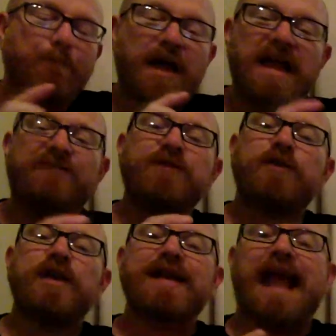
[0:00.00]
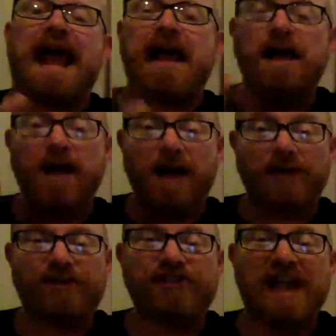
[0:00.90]
But if you can get
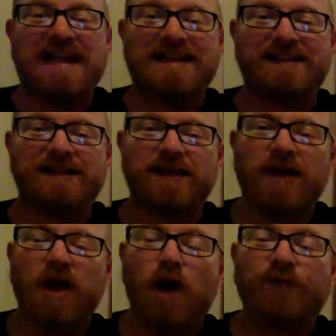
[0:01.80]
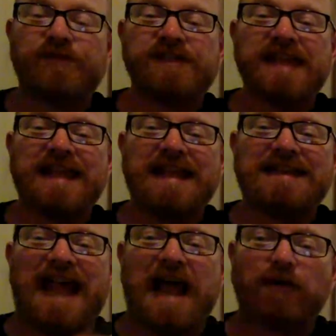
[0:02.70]
a sheet of sticky
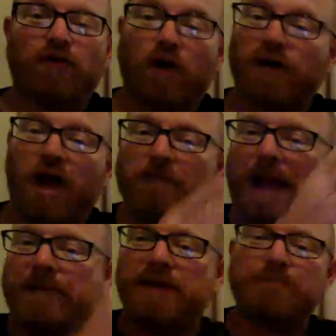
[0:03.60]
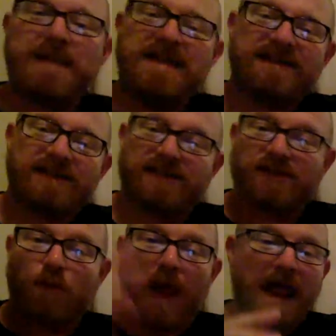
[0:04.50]
Dacron, like maybe a meter
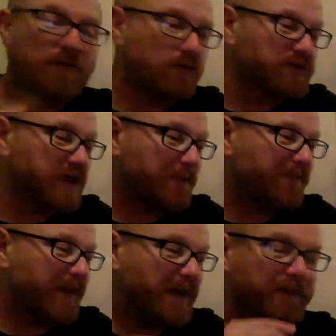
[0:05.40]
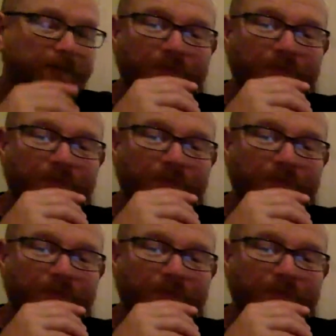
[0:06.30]
square or something,